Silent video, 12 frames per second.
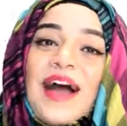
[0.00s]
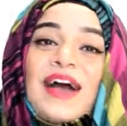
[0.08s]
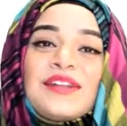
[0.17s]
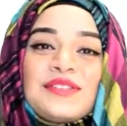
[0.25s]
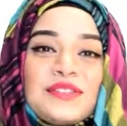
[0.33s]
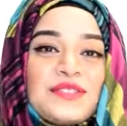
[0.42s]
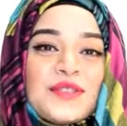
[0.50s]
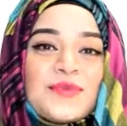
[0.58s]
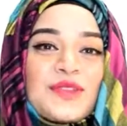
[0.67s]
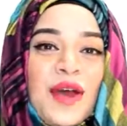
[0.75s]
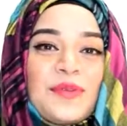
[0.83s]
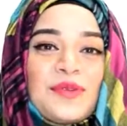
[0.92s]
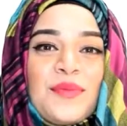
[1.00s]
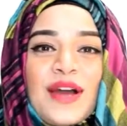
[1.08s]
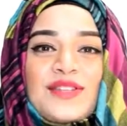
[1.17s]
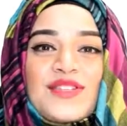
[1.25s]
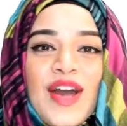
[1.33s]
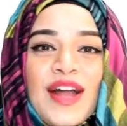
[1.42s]
and do subscribe to
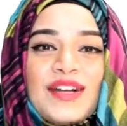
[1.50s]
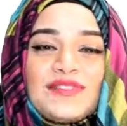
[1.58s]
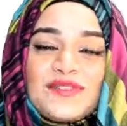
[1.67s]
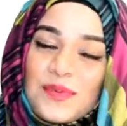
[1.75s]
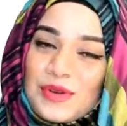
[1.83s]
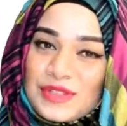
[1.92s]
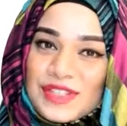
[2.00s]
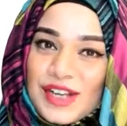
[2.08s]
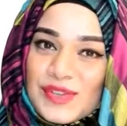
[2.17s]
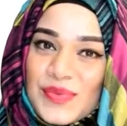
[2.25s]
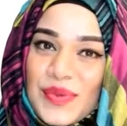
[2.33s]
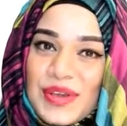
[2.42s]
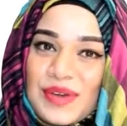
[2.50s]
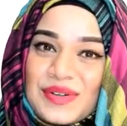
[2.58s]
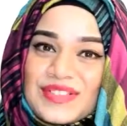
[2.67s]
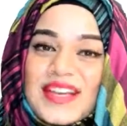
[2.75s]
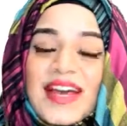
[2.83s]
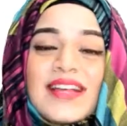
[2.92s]
my channel for more such
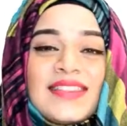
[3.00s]
videos.